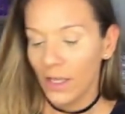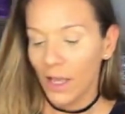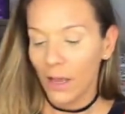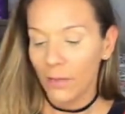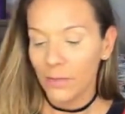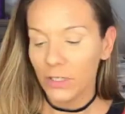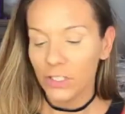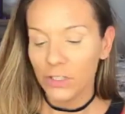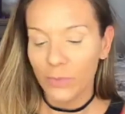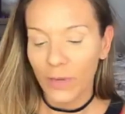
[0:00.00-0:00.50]

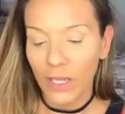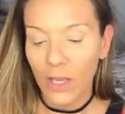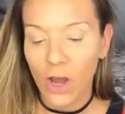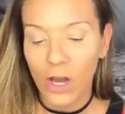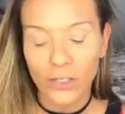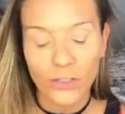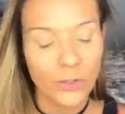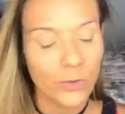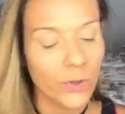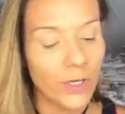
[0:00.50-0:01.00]
I'm gonna do my
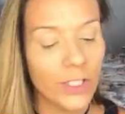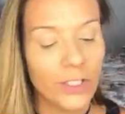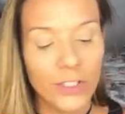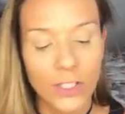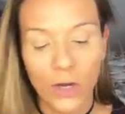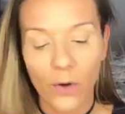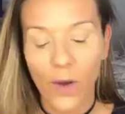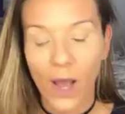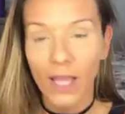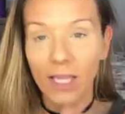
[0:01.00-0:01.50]
contour.
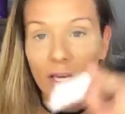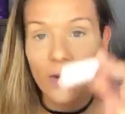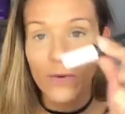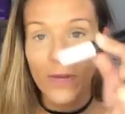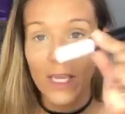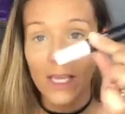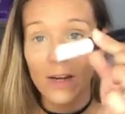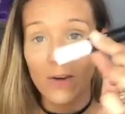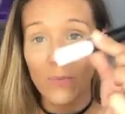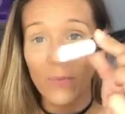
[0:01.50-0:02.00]
So I go
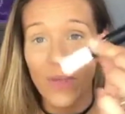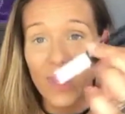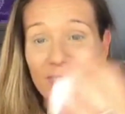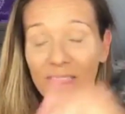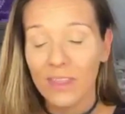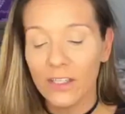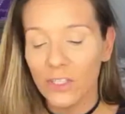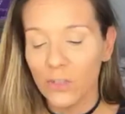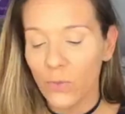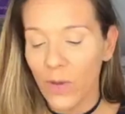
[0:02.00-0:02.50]
in
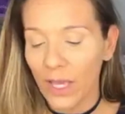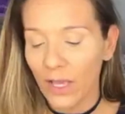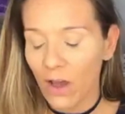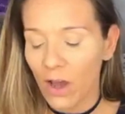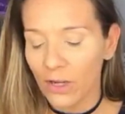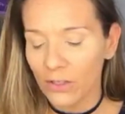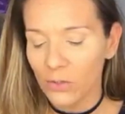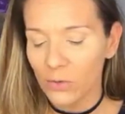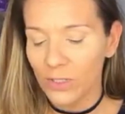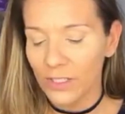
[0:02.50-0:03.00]
with the Duet
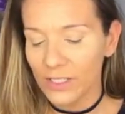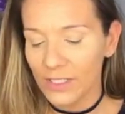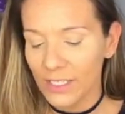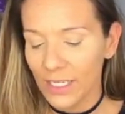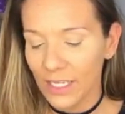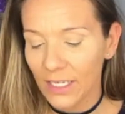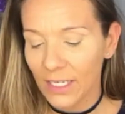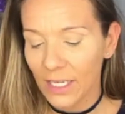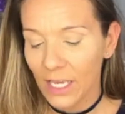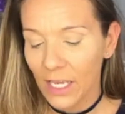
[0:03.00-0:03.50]
contour
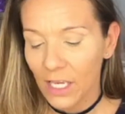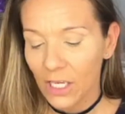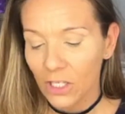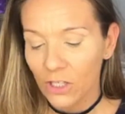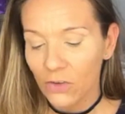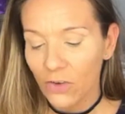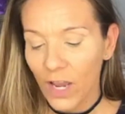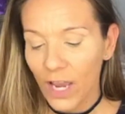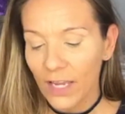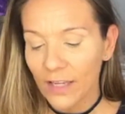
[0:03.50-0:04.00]
stick.
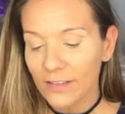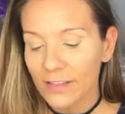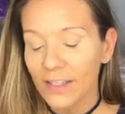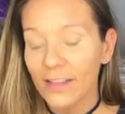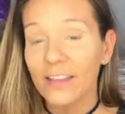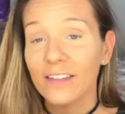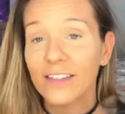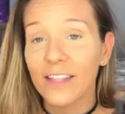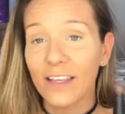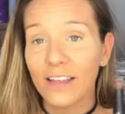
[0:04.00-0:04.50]
You guys,
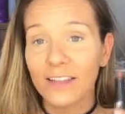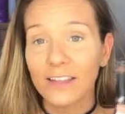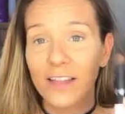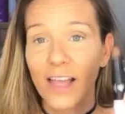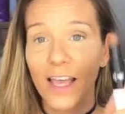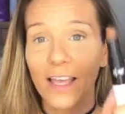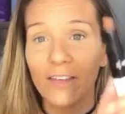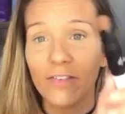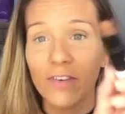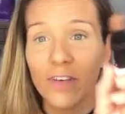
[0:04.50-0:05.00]
this thing is
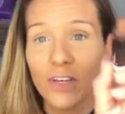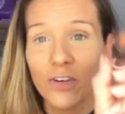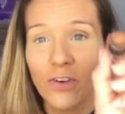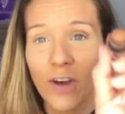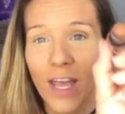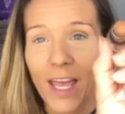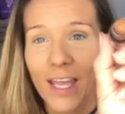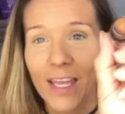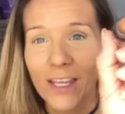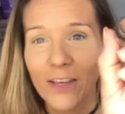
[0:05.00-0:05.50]
life.
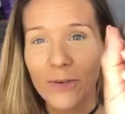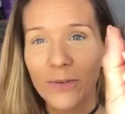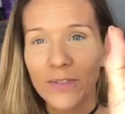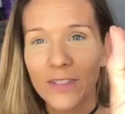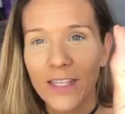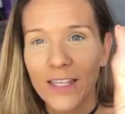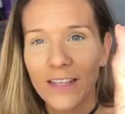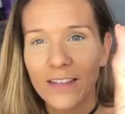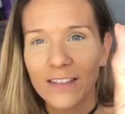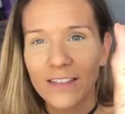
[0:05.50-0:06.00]
Gray
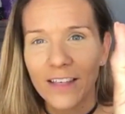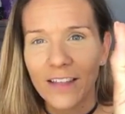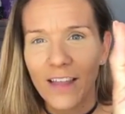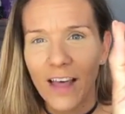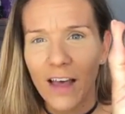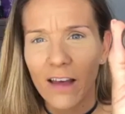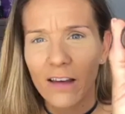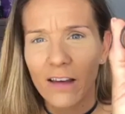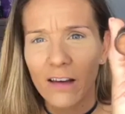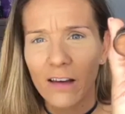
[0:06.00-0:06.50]
used this, look at
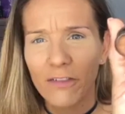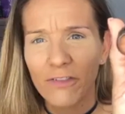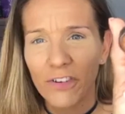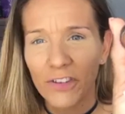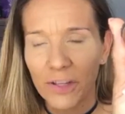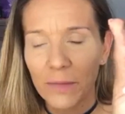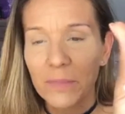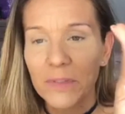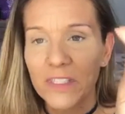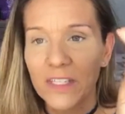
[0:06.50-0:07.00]
that,
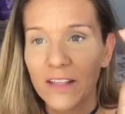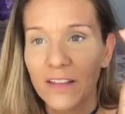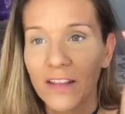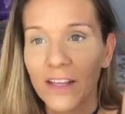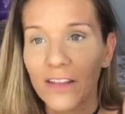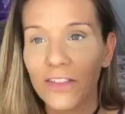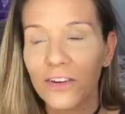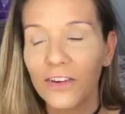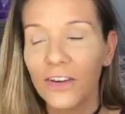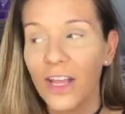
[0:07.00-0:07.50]
for lipstick
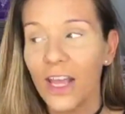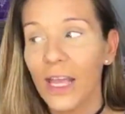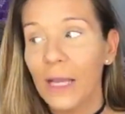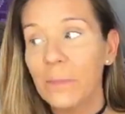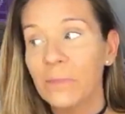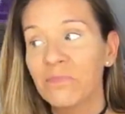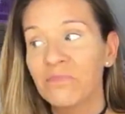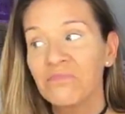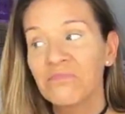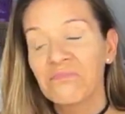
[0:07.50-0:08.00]
the other
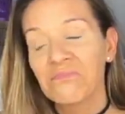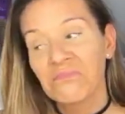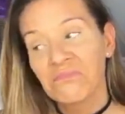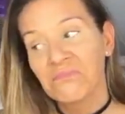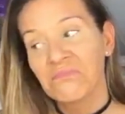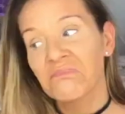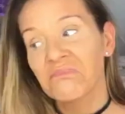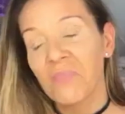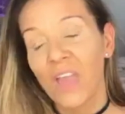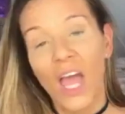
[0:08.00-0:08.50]
day.
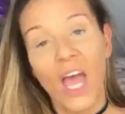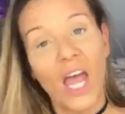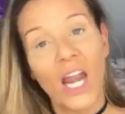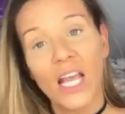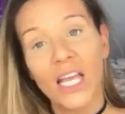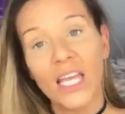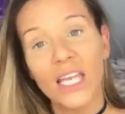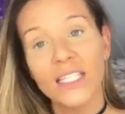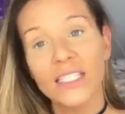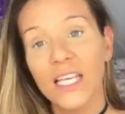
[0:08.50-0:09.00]
And
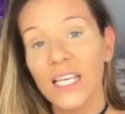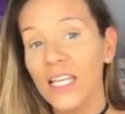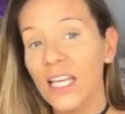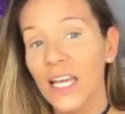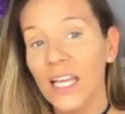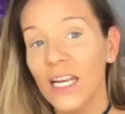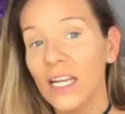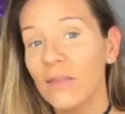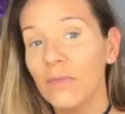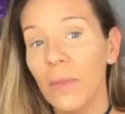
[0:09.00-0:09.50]
I gotta tell you,
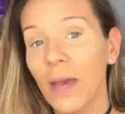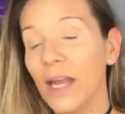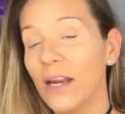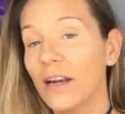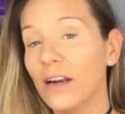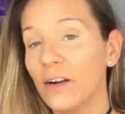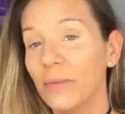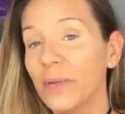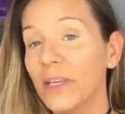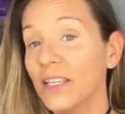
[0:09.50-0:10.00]
I ain't even mad
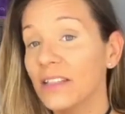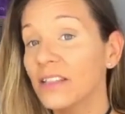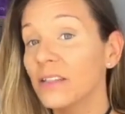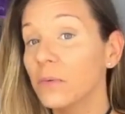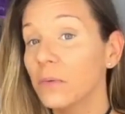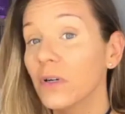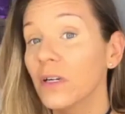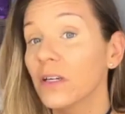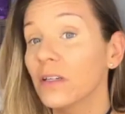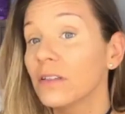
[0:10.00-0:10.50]
at her because
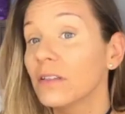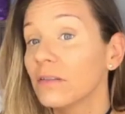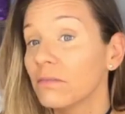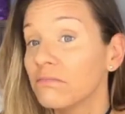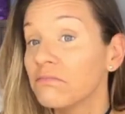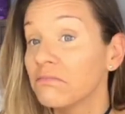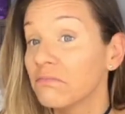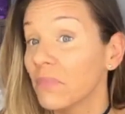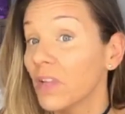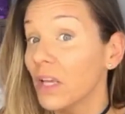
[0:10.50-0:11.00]
it worked.
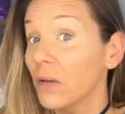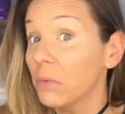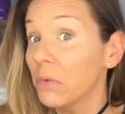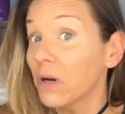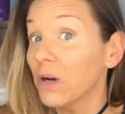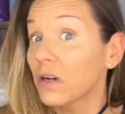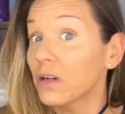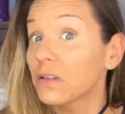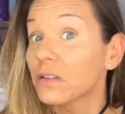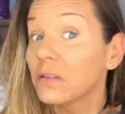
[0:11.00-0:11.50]
It
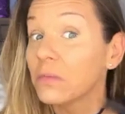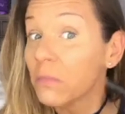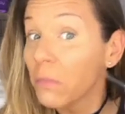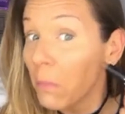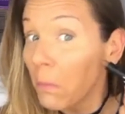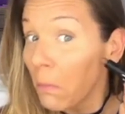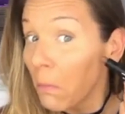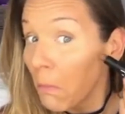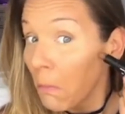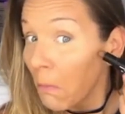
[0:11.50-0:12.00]
worked.
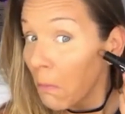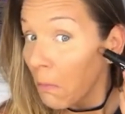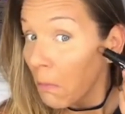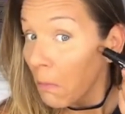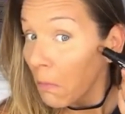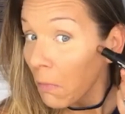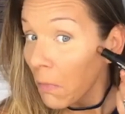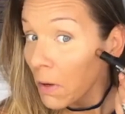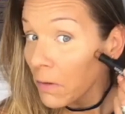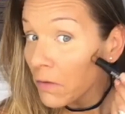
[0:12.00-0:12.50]

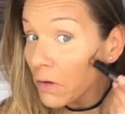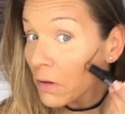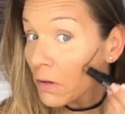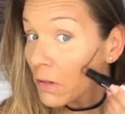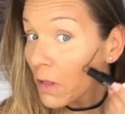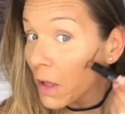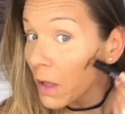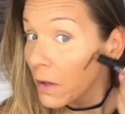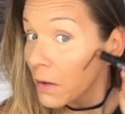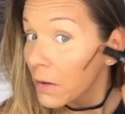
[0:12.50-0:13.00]
I'm not even gonna
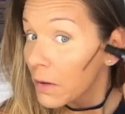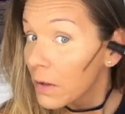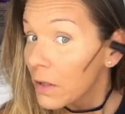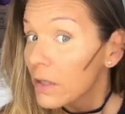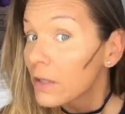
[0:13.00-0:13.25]
lie.